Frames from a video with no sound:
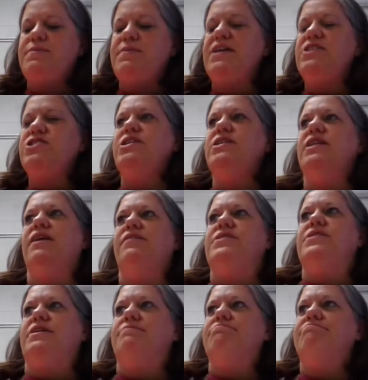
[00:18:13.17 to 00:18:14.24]
him that she
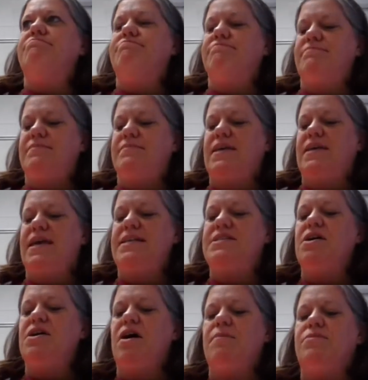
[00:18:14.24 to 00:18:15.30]
loved him, and
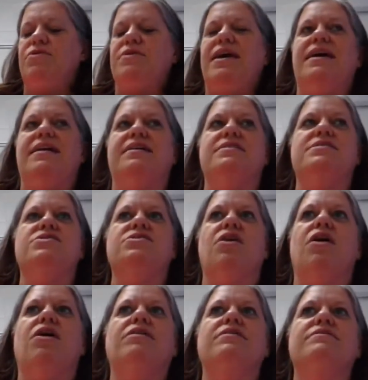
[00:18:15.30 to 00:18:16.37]
Tom Buchanan
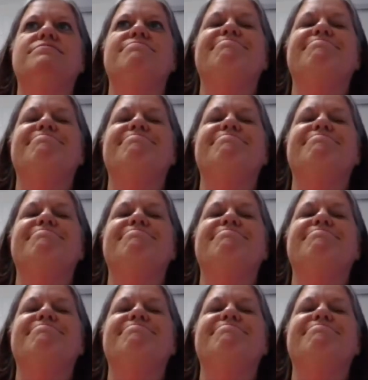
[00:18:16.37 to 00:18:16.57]
saw.